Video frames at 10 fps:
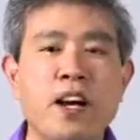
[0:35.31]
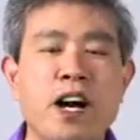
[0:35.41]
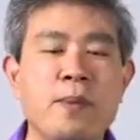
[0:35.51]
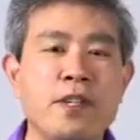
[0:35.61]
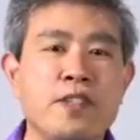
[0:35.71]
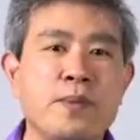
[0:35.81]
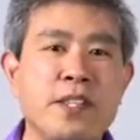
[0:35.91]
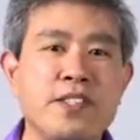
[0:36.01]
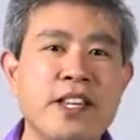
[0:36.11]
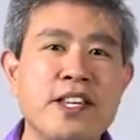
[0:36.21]
I'm Mark
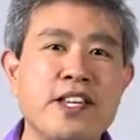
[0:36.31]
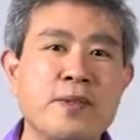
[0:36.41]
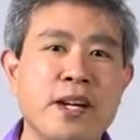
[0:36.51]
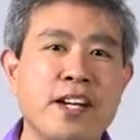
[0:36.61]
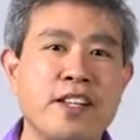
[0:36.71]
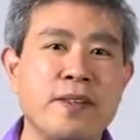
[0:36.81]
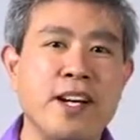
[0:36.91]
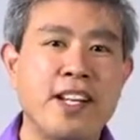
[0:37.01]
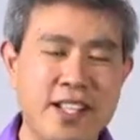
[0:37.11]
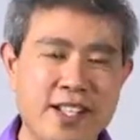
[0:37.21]
saying X-Rite
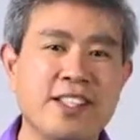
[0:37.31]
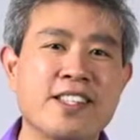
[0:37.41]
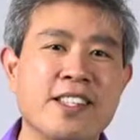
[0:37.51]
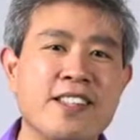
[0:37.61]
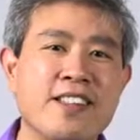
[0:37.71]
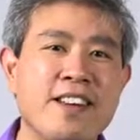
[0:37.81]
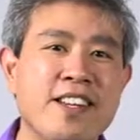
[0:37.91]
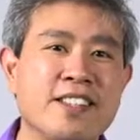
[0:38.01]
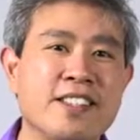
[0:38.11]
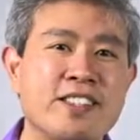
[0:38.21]
Colorati. Let's get started.